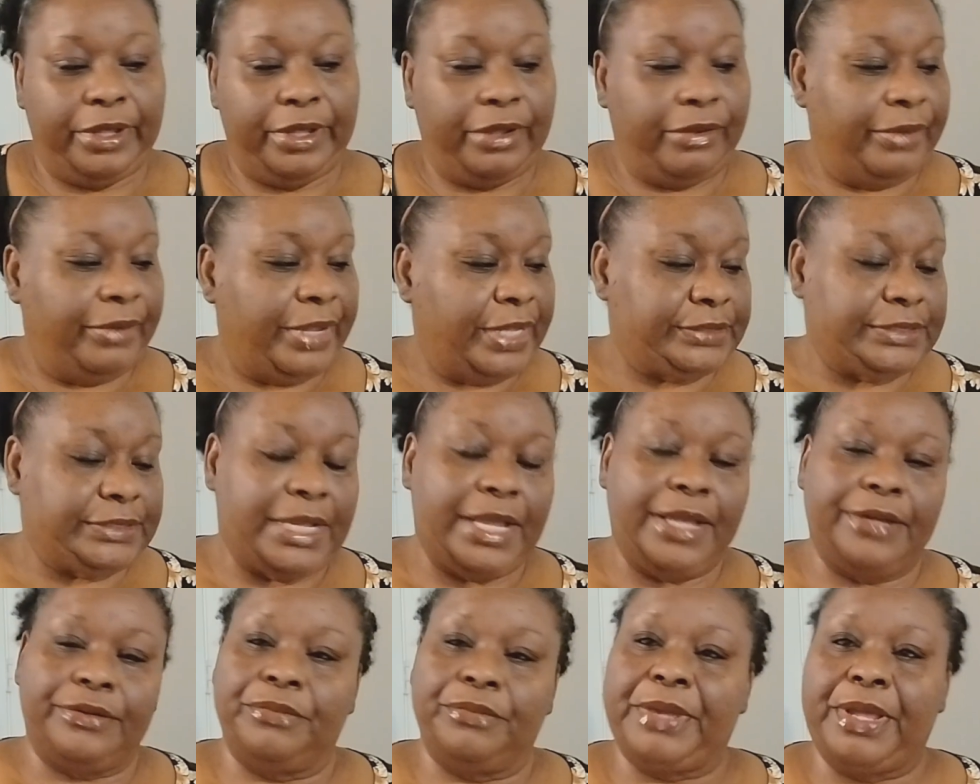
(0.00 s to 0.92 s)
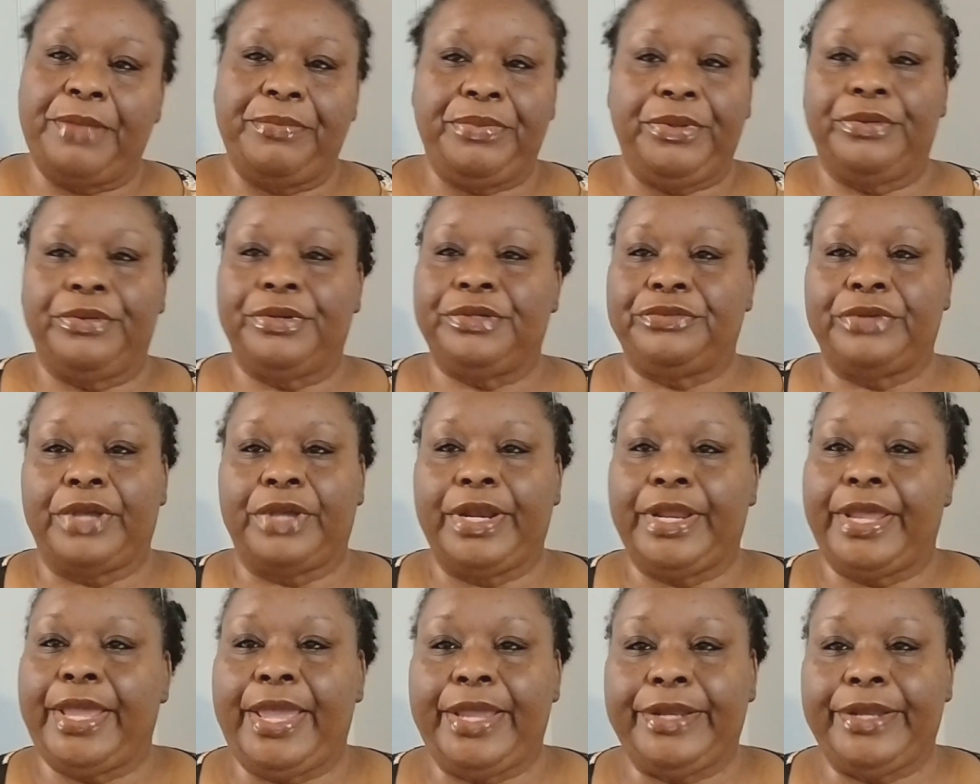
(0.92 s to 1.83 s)
I don't have time for nobody be on there
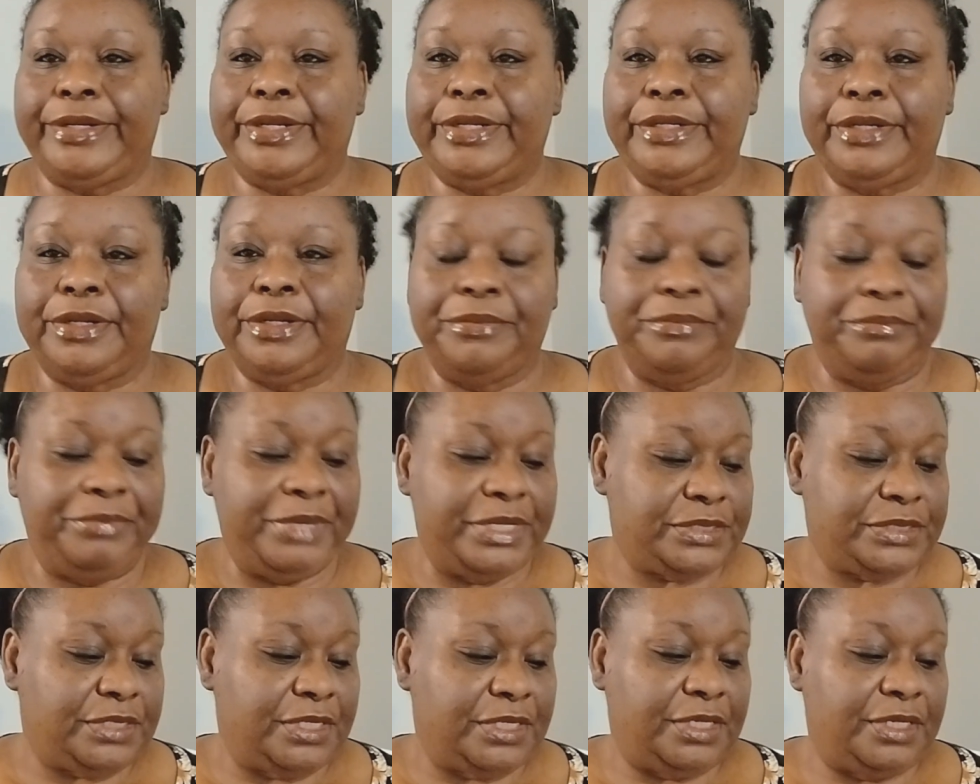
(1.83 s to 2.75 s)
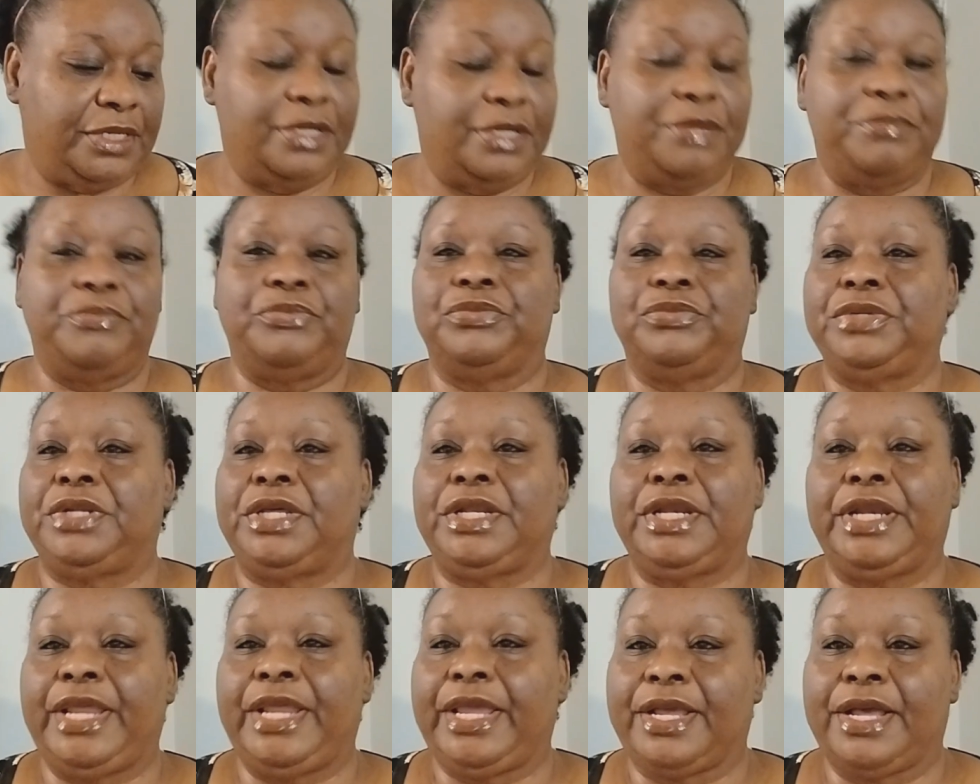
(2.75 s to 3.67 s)
trying to hack nothing up, mess nothing up,
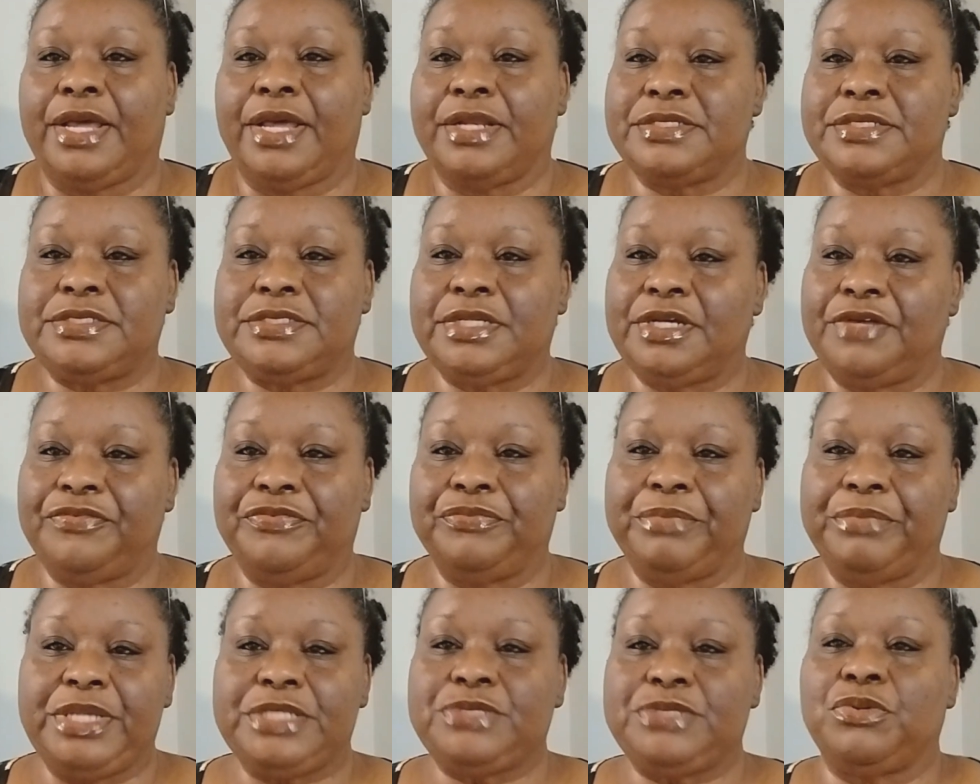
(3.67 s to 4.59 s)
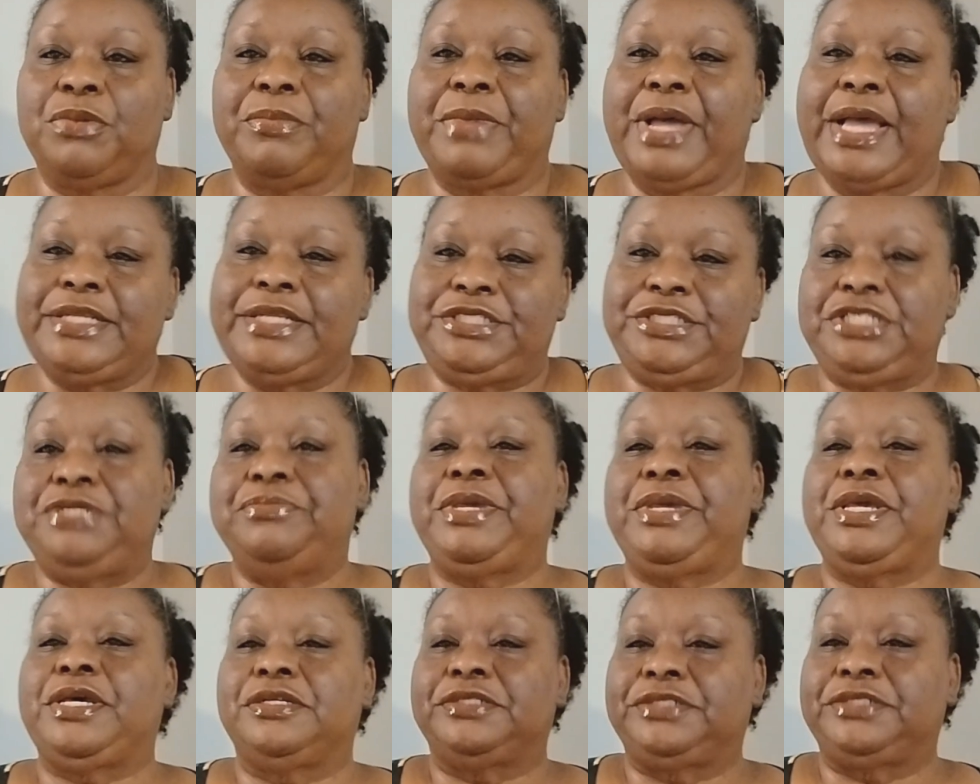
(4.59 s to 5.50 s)
none of that kind of stuff, and mess with my
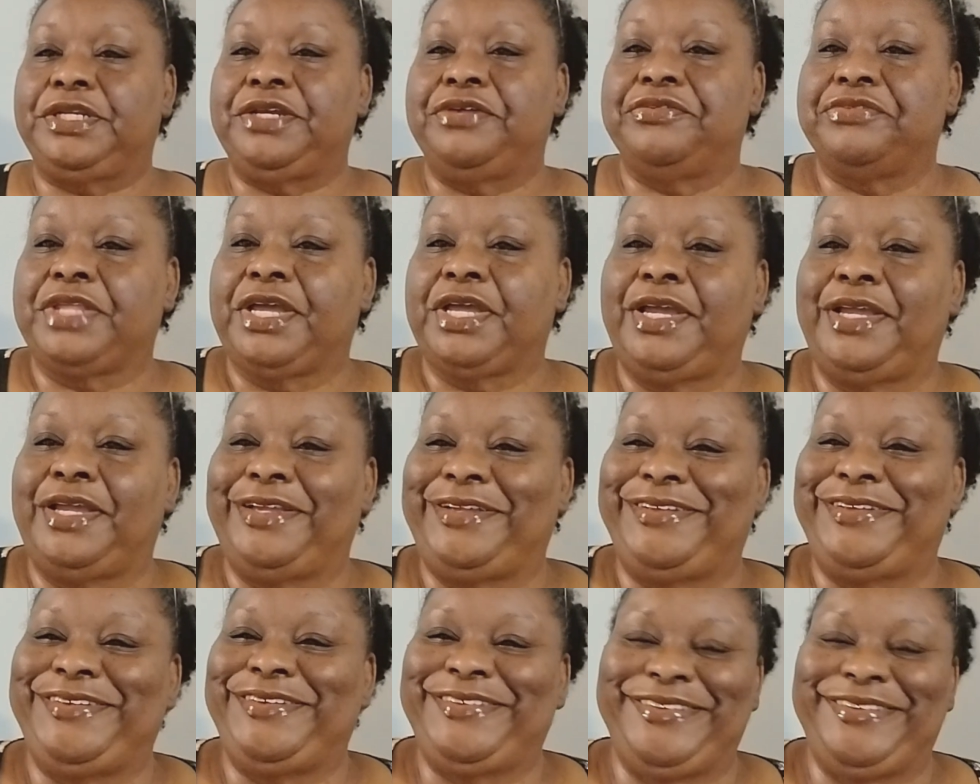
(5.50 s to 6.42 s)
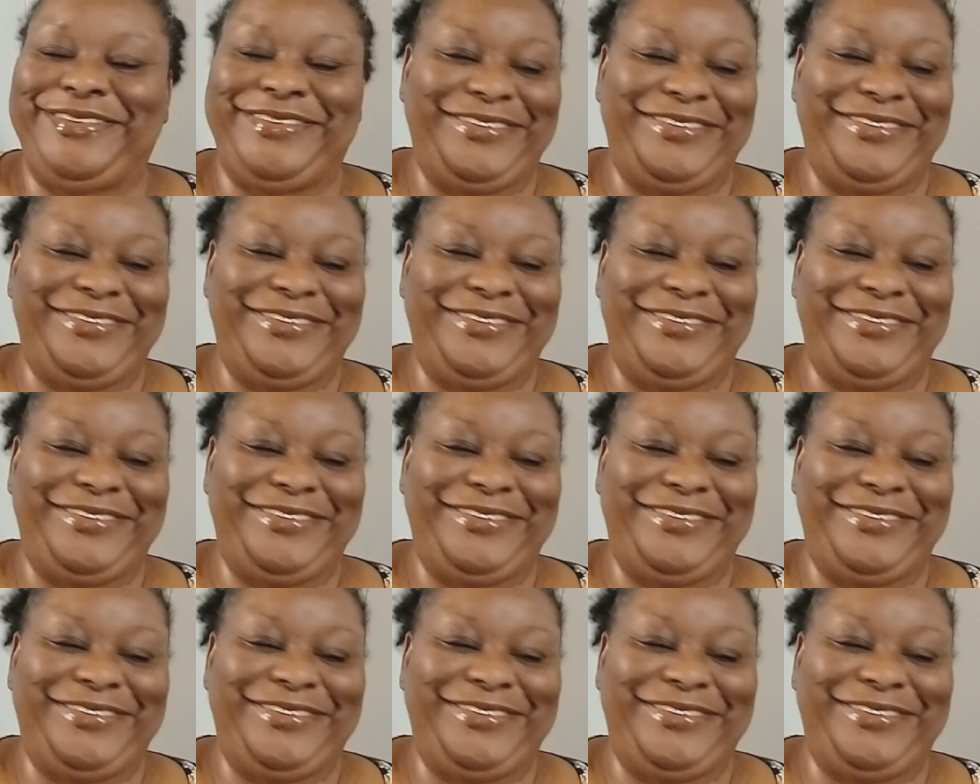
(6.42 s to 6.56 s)
Gmails and everything.